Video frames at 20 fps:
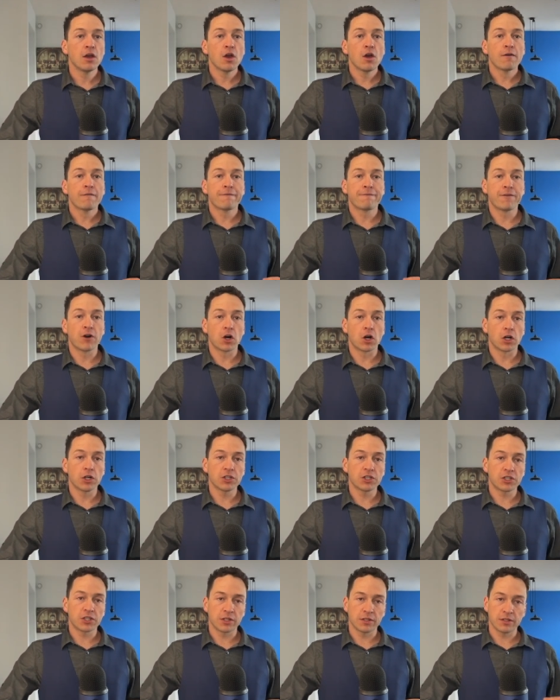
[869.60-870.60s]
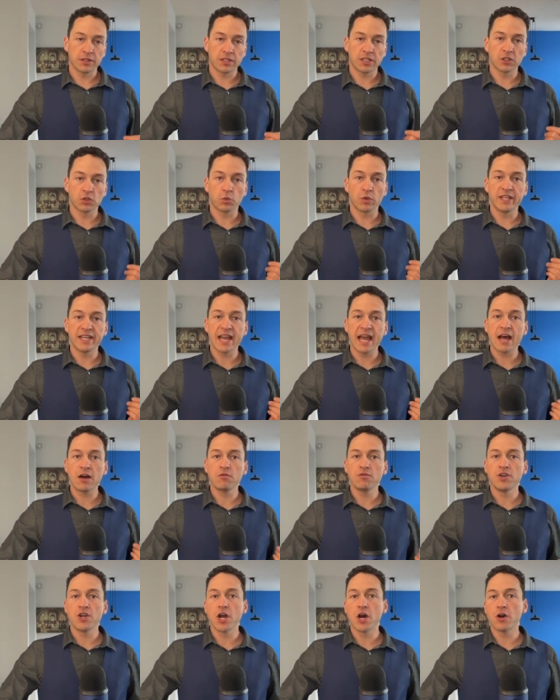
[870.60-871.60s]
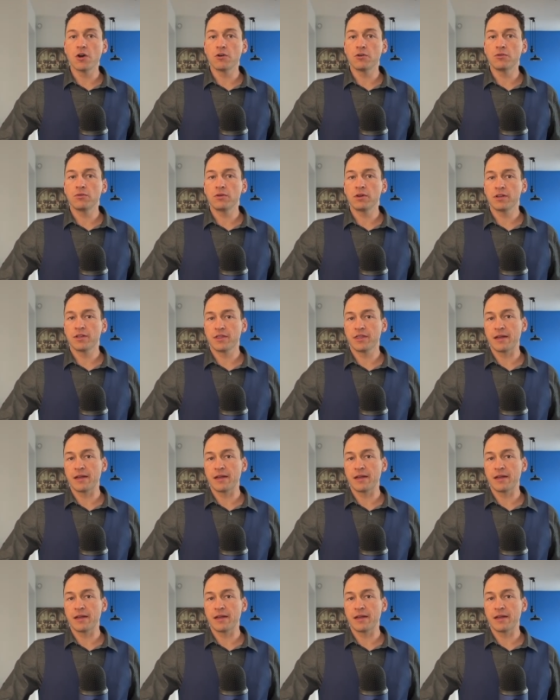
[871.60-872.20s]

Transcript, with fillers: First, since we now know